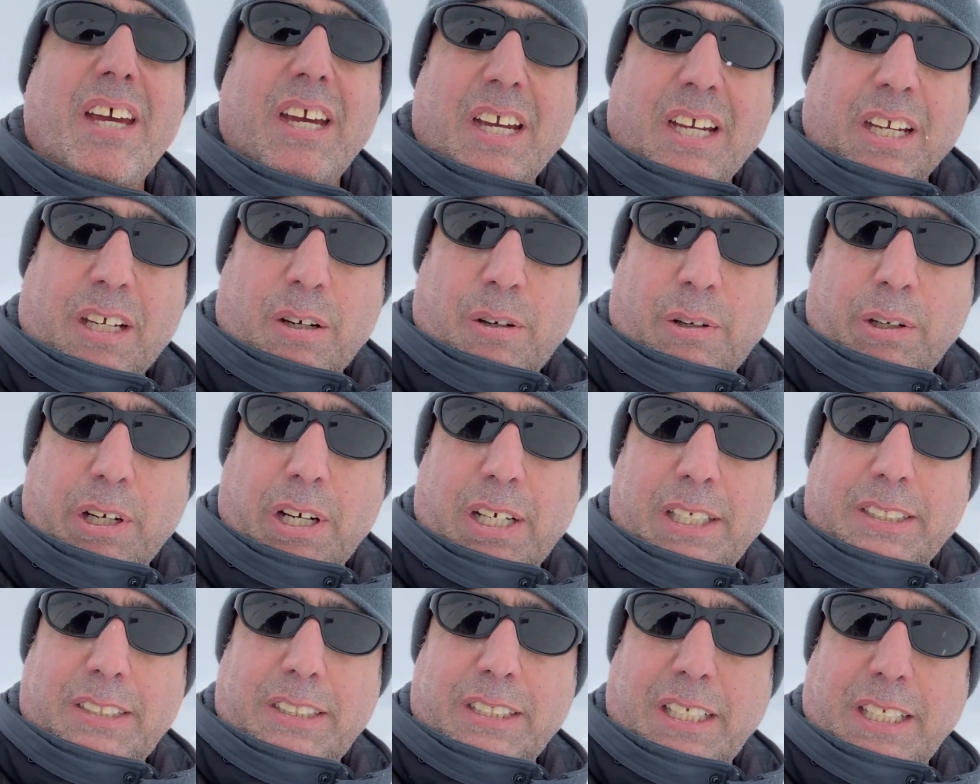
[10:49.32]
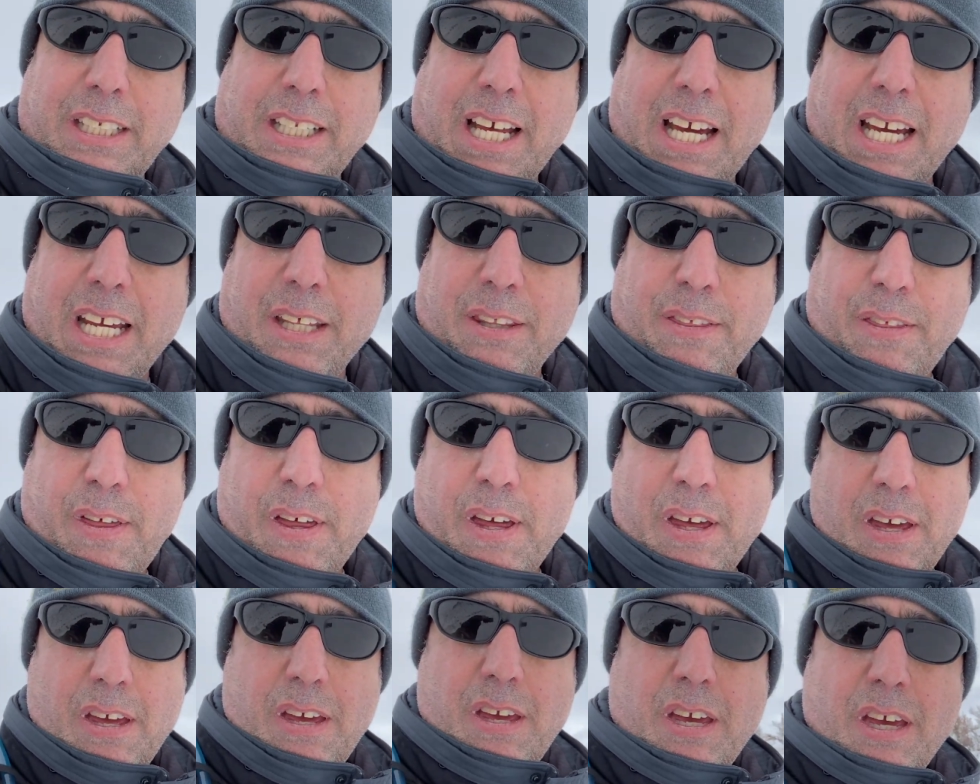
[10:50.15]
going on to the 9th
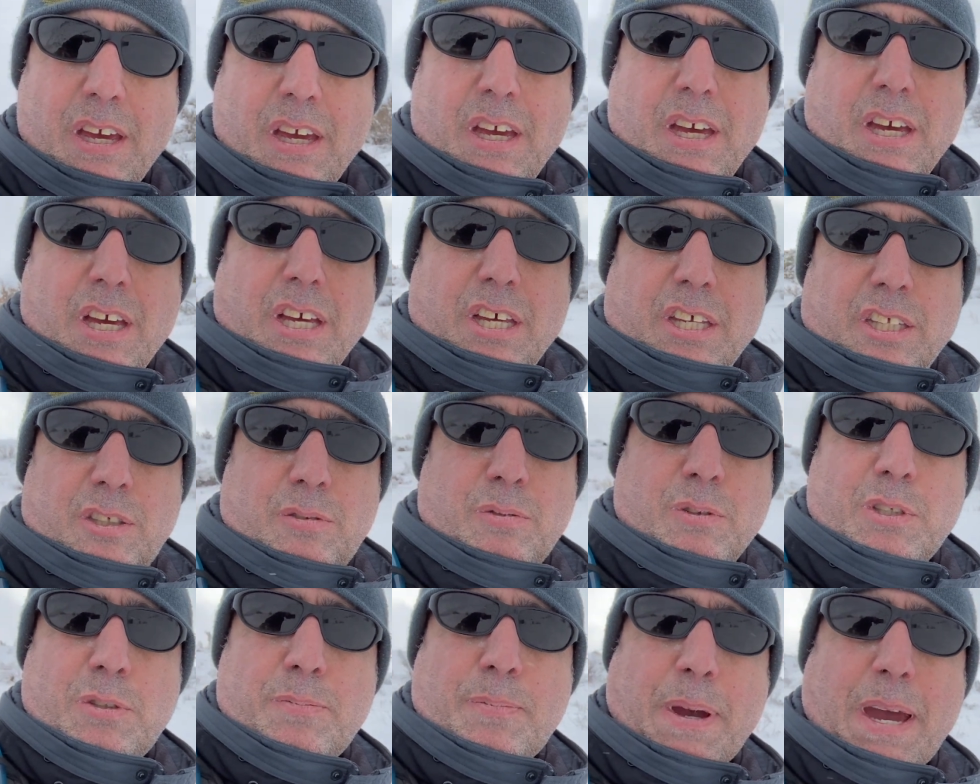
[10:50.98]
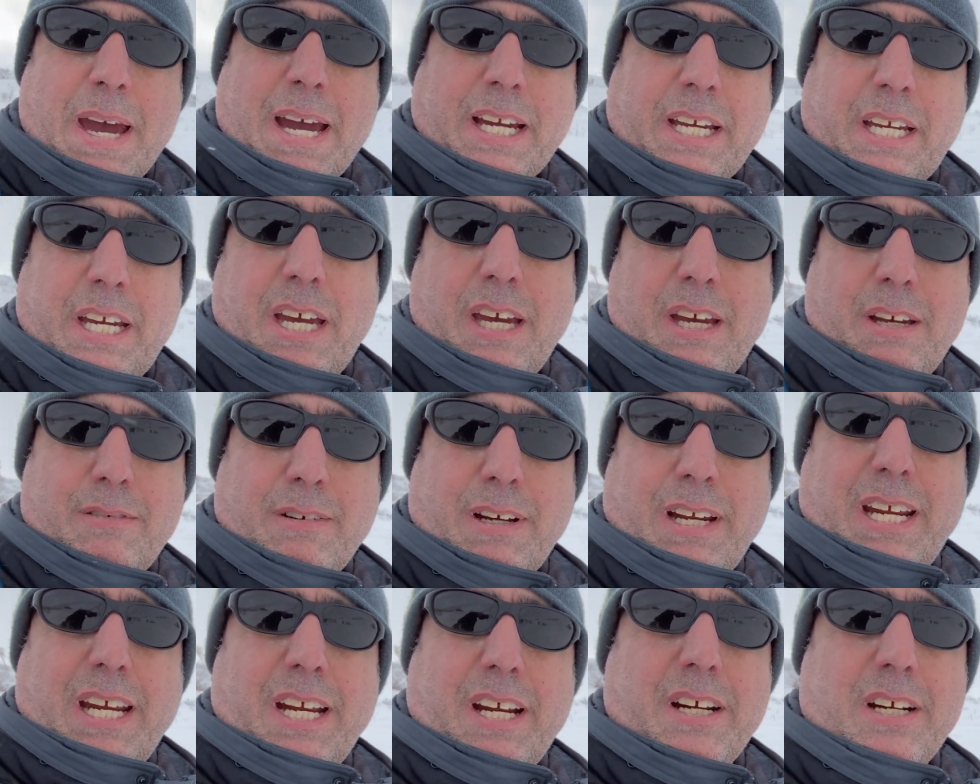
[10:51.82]
switchback
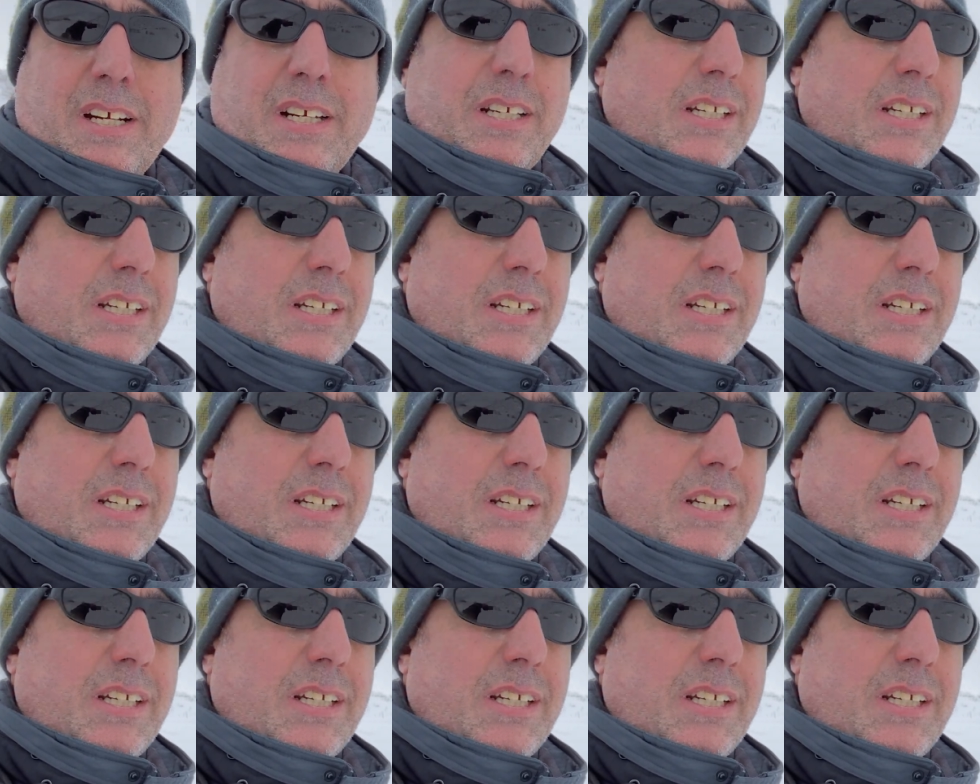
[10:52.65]
right here.